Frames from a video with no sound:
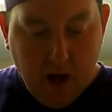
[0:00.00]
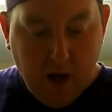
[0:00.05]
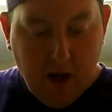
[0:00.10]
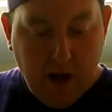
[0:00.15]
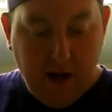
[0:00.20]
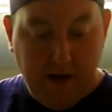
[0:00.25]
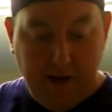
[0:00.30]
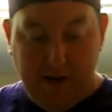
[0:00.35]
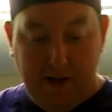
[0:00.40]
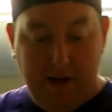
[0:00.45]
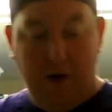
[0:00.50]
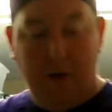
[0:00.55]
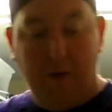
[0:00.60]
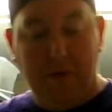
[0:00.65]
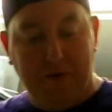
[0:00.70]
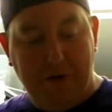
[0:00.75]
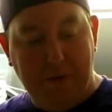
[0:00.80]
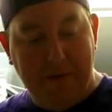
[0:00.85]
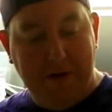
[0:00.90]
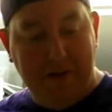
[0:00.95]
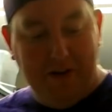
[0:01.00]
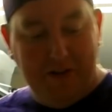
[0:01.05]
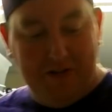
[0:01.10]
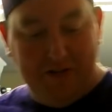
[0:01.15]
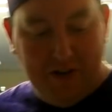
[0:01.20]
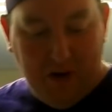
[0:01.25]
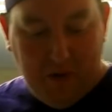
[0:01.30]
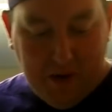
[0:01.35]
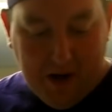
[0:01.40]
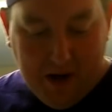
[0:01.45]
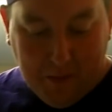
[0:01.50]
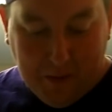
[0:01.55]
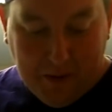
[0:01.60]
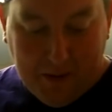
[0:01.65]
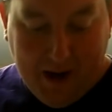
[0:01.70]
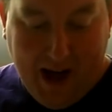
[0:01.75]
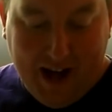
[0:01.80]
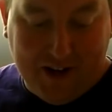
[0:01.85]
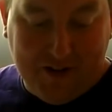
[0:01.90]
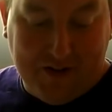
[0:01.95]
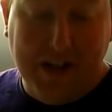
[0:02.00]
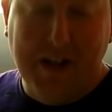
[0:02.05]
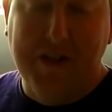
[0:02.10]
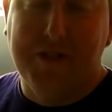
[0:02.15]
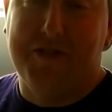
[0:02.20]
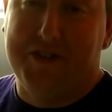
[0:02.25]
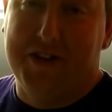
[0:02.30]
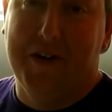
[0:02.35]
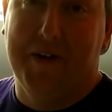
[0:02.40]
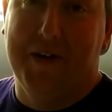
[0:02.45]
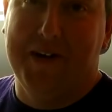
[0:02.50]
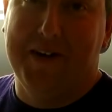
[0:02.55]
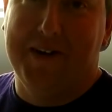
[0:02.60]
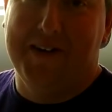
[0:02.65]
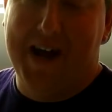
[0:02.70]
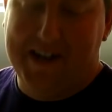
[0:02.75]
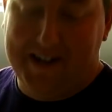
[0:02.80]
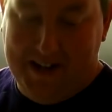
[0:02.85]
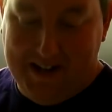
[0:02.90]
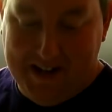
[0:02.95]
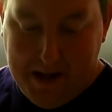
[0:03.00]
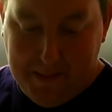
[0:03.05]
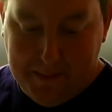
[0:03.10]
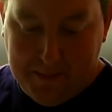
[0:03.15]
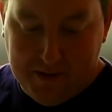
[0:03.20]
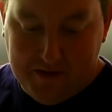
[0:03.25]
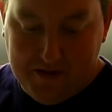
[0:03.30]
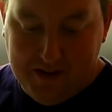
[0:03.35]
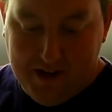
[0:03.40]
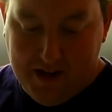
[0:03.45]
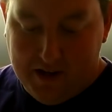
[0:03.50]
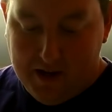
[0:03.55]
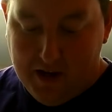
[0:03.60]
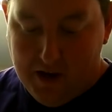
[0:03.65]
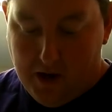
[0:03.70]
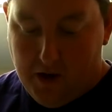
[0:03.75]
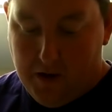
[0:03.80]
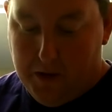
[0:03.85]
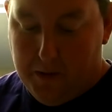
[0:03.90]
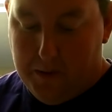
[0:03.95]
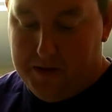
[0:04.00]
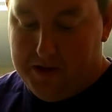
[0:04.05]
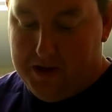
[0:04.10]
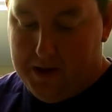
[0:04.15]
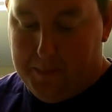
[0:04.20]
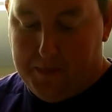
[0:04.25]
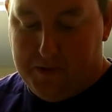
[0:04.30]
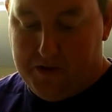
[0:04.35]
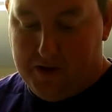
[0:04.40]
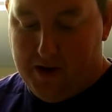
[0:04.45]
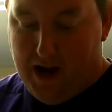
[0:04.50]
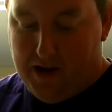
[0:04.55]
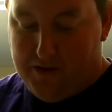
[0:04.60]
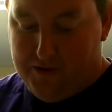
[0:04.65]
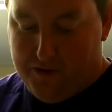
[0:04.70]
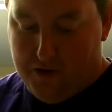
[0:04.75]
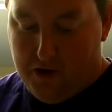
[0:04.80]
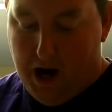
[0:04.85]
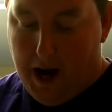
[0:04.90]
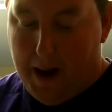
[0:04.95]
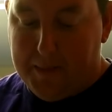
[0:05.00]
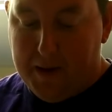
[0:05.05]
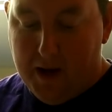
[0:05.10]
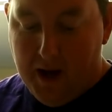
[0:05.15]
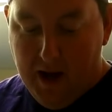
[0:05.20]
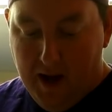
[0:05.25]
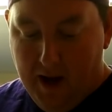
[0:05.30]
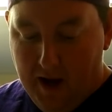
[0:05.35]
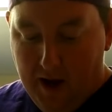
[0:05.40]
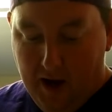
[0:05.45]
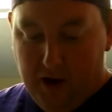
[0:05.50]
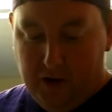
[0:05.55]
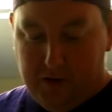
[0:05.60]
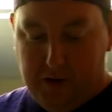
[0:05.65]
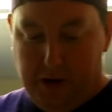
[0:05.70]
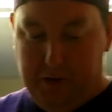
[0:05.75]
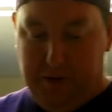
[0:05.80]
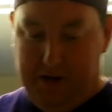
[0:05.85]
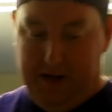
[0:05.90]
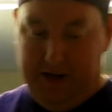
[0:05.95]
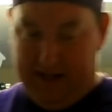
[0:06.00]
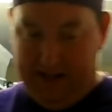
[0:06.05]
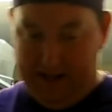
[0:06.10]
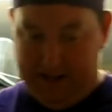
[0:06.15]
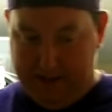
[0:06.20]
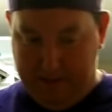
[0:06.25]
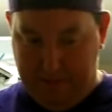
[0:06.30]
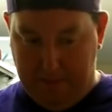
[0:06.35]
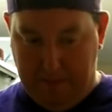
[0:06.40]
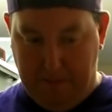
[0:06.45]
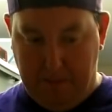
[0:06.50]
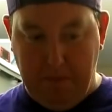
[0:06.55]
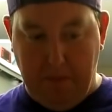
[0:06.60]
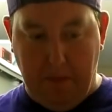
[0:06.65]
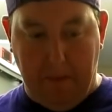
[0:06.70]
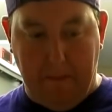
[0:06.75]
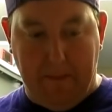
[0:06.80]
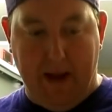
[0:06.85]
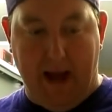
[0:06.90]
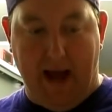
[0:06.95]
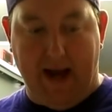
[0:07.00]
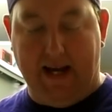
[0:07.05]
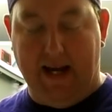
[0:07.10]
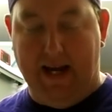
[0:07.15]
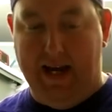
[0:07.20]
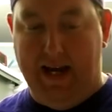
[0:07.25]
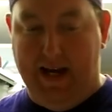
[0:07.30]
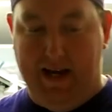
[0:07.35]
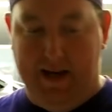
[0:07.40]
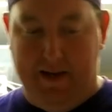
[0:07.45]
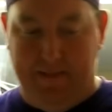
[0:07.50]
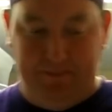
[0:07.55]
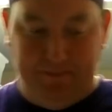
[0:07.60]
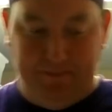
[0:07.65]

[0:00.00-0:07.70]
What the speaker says: And it holds humidity so well, we're actually still at 99%, although the temperature has dropped. So I do need to get them back in